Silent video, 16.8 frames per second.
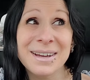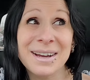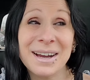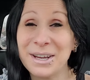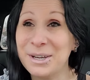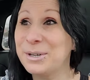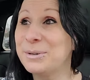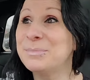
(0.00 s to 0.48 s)

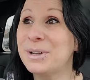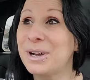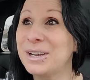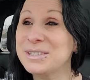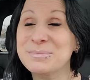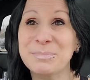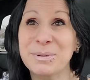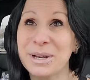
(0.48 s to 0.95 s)
I hope
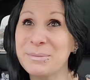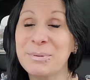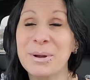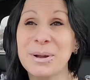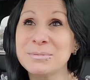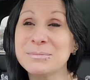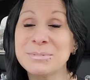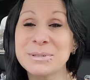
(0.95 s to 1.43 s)
not, but I
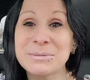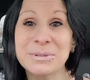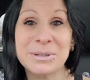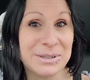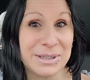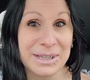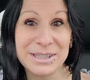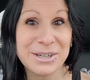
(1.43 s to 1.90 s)
probably
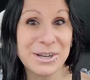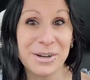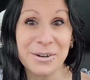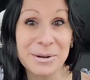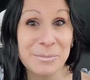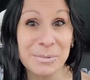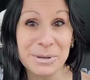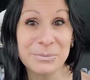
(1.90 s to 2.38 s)
will. I
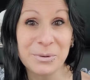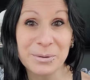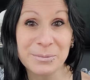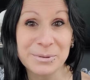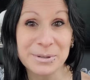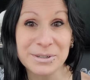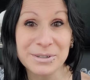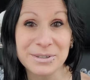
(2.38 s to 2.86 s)
know I'm in
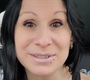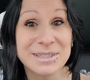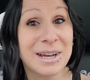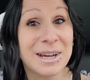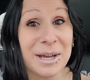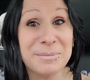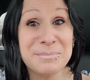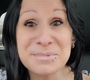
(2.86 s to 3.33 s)
Walmart all the
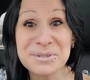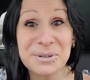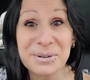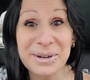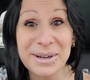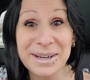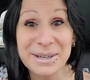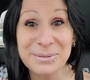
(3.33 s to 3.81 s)
time,
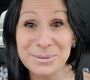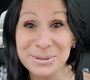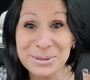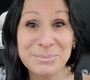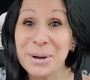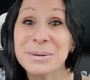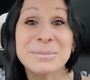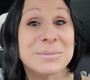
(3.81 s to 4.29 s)
so I
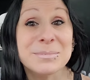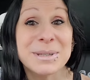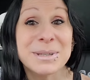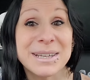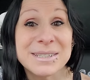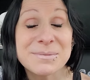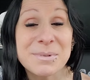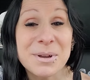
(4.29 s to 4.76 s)
will
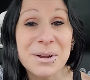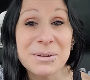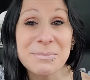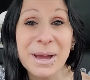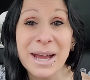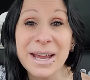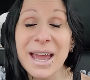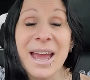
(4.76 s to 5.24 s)
probably end up going
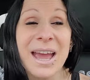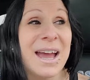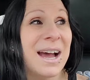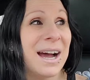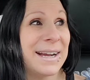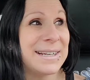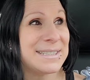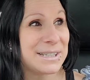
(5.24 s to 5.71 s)
back.
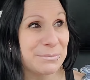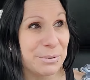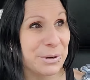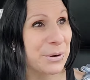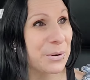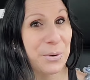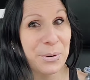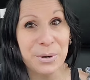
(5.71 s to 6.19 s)
I did
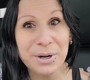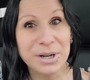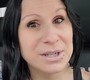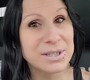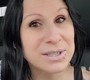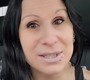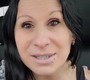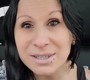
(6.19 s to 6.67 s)

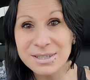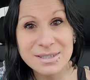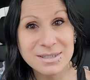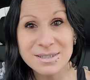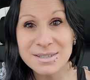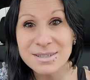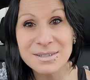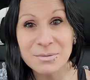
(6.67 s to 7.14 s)
record
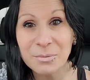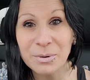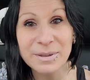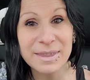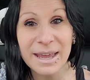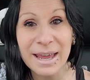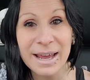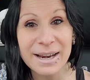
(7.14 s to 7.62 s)

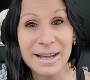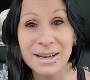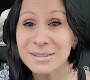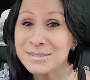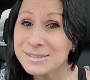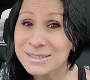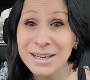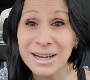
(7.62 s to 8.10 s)
what they had
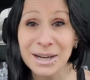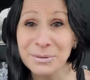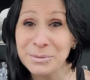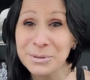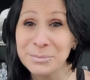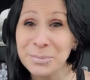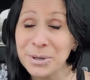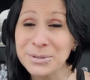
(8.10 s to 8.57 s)
out. I
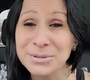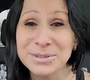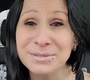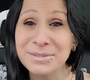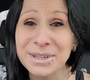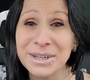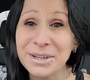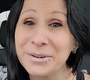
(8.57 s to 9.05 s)
will post
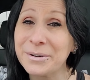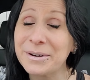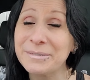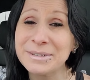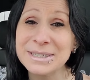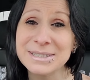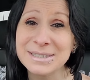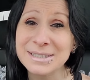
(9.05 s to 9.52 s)
a video
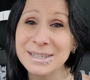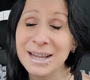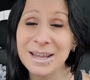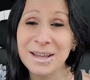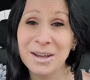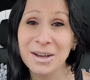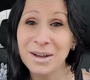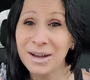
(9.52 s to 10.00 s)
of it
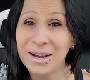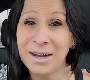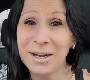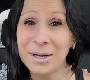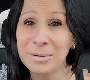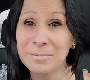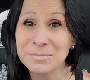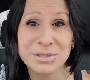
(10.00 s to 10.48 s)

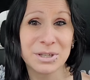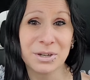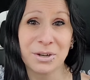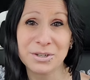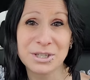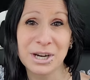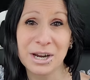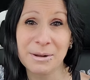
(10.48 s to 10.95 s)
um, so
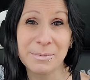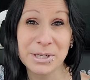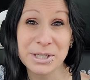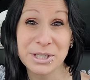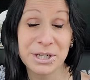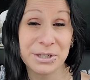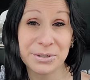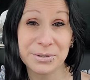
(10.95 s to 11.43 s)
go check out my
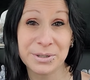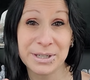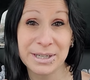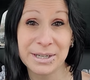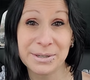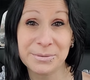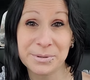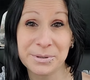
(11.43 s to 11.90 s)
channel
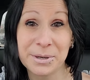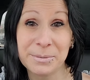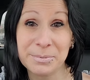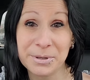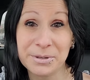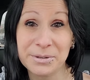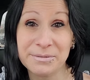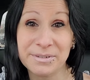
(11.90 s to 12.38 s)
and I will
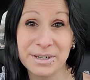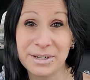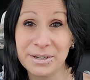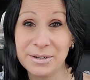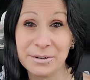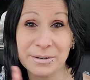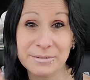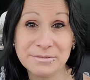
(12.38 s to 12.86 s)
upload a
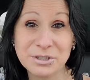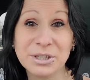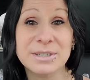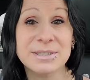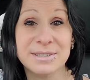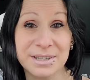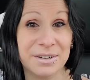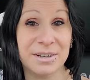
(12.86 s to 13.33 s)
video of
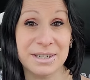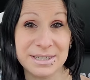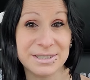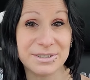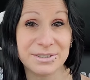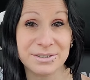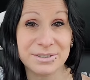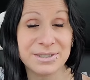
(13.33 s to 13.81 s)
just their
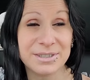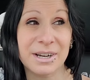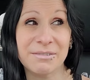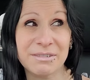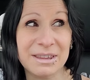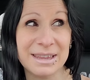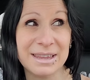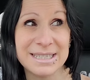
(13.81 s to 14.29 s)
Easter
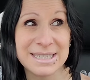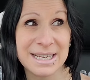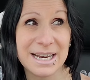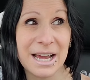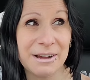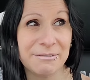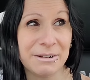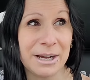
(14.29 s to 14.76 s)
stuff that they
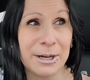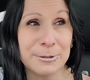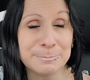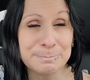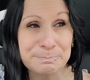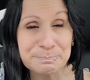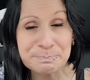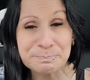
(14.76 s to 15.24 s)
did have out.